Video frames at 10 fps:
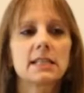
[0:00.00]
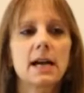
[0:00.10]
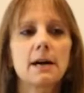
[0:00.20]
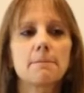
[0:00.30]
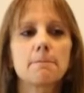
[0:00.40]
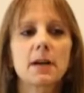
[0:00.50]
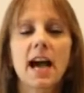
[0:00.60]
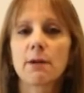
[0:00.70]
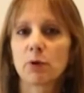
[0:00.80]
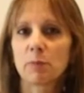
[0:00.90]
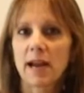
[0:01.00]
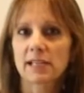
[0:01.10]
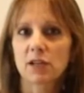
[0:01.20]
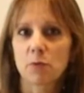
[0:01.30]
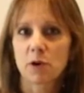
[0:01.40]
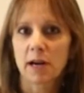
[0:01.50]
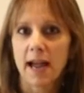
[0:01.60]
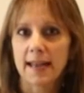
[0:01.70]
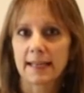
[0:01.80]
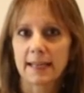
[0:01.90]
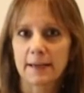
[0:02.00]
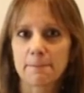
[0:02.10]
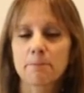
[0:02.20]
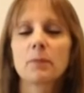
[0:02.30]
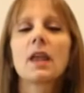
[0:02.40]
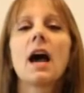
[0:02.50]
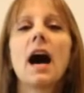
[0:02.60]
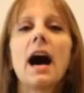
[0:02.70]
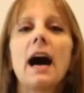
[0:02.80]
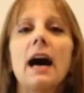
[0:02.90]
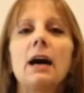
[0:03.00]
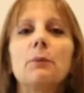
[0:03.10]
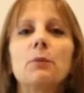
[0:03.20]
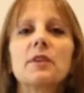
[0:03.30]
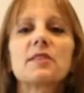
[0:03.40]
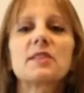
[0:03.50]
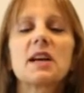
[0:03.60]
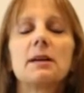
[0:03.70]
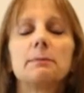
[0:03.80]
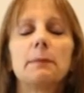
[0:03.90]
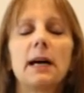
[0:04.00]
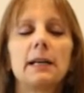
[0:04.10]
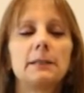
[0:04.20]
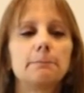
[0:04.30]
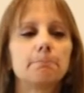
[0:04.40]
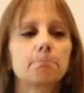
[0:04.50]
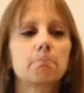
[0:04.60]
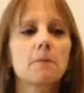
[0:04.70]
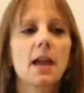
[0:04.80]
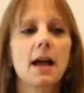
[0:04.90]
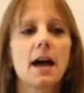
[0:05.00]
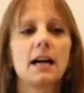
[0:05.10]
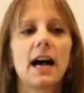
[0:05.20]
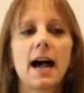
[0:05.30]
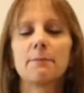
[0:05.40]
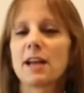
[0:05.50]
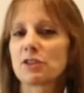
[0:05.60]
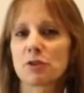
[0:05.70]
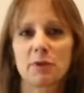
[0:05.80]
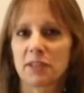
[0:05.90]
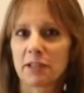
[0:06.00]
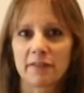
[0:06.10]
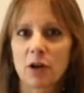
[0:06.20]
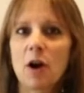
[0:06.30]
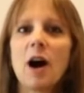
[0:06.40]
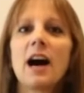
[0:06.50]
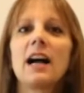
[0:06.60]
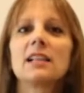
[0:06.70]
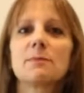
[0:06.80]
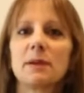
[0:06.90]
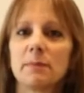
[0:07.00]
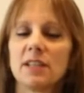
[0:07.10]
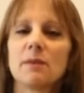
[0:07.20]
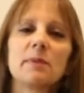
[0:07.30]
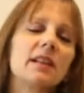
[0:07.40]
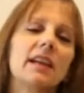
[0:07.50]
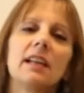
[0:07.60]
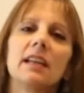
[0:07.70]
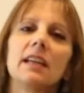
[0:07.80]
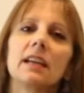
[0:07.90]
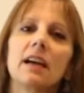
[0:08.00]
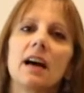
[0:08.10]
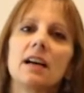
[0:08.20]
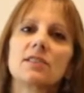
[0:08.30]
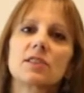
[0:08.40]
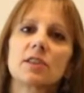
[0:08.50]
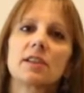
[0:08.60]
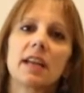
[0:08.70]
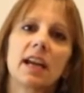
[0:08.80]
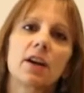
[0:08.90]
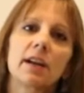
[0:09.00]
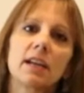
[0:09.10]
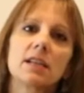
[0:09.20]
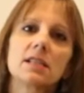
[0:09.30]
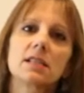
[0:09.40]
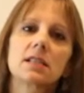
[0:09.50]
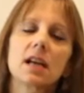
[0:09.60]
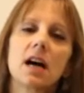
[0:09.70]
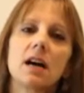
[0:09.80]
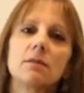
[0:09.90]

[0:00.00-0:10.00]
some chiropractic work on him with some, I'm not sure what they're even called, but manipulating certain areas